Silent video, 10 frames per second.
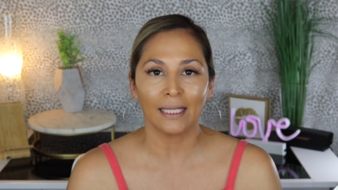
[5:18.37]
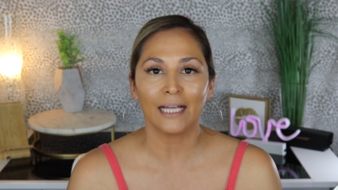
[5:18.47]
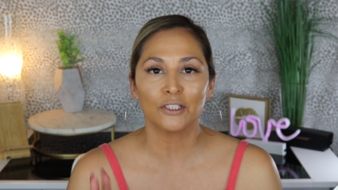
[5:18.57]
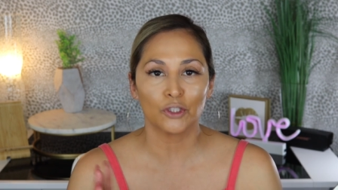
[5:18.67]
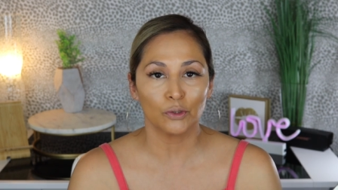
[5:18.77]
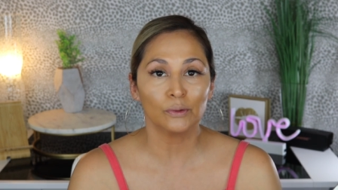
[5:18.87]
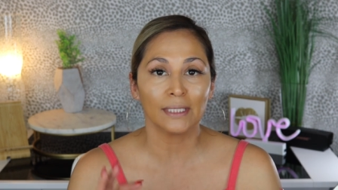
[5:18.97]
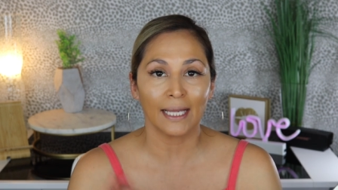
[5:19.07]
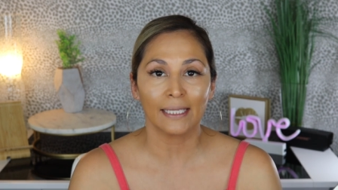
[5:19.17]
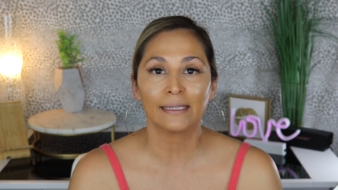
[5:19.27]
I do
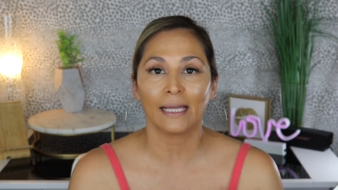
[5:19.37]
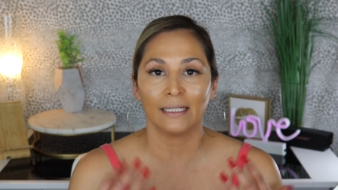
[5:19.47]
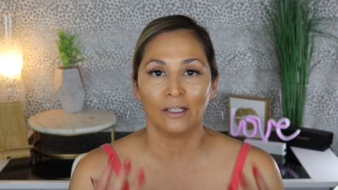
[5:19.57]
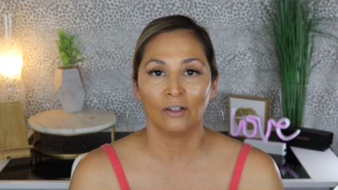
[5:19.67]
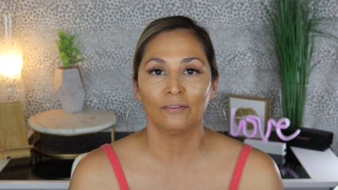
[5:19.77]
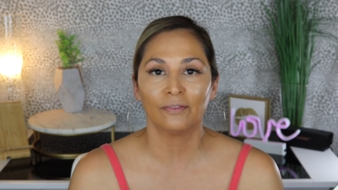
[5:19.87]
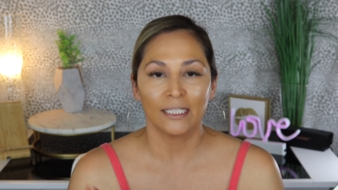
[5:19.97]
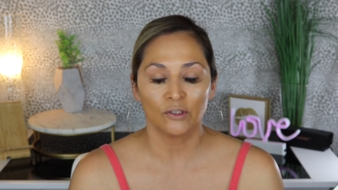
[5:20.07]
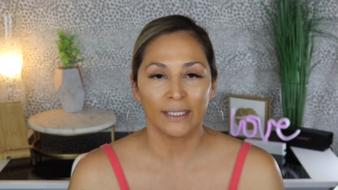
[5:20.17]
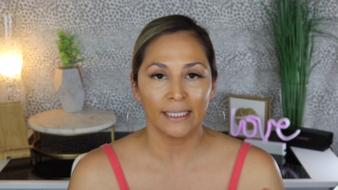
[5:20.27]
like that e.l.f.
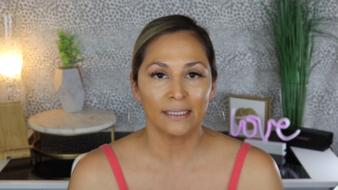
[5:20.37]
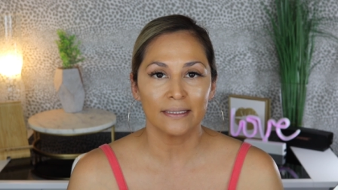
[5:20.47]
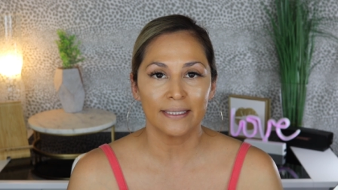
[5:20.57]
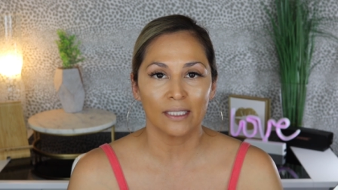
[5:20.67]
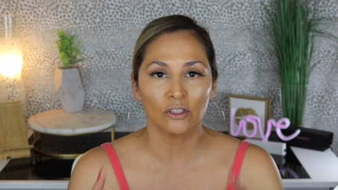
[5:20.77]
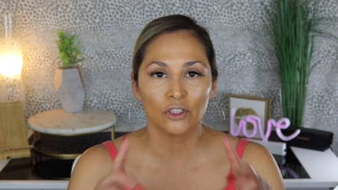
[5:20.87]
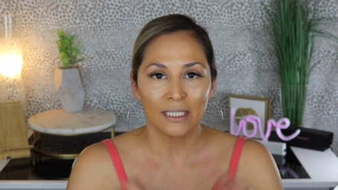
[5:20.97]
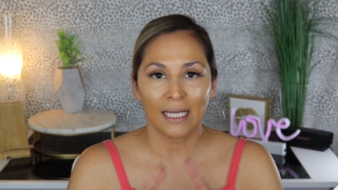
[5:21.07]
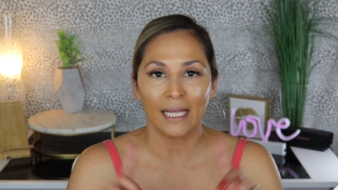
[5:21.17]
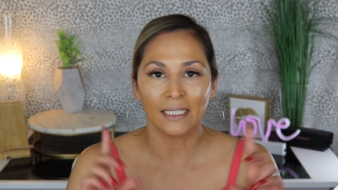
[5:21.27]
Hydrating Concealer to
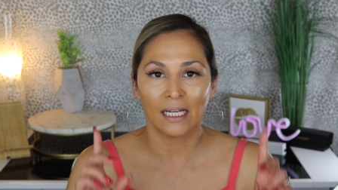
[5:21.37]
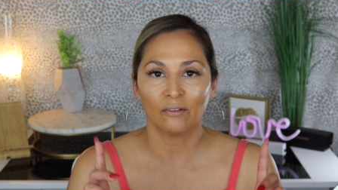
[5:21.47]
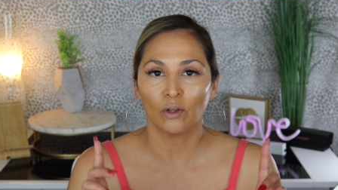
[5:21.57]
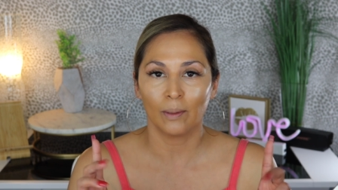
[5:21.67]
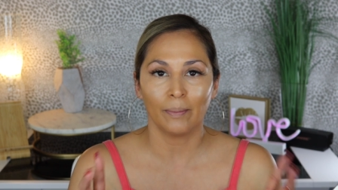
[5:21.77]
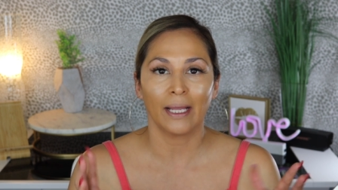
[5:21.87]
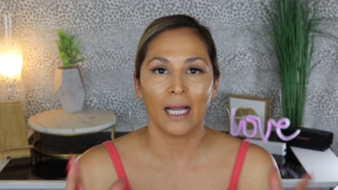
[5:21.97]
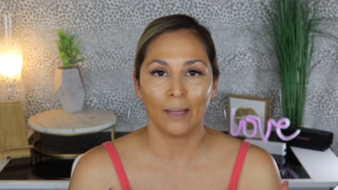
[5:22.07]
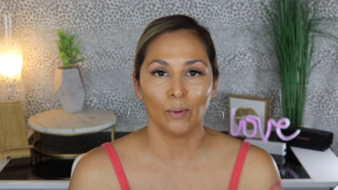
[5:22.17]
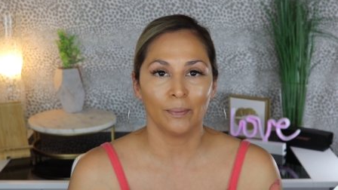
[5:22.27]
kind of cover up my
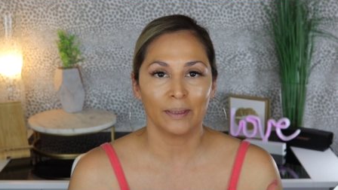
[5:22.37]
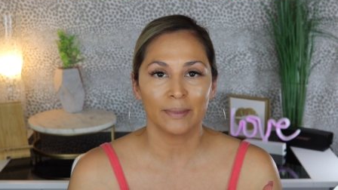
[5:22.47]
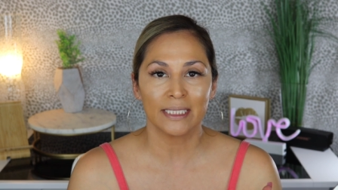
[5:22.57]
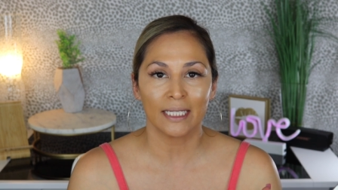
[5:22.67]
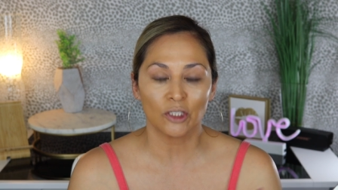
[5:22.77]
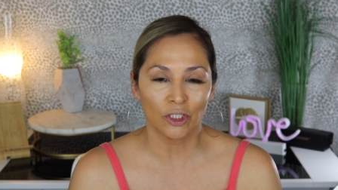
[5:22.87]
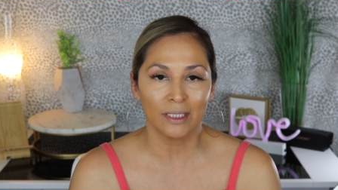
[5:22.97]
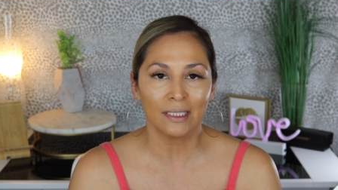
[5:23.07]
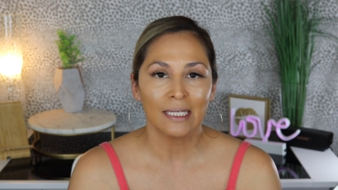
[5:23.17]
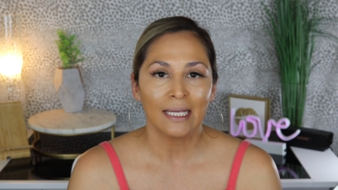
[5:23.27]

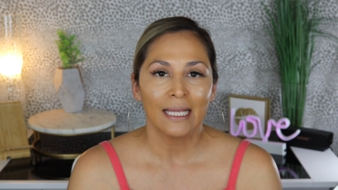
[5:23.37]
hyperpigmentation.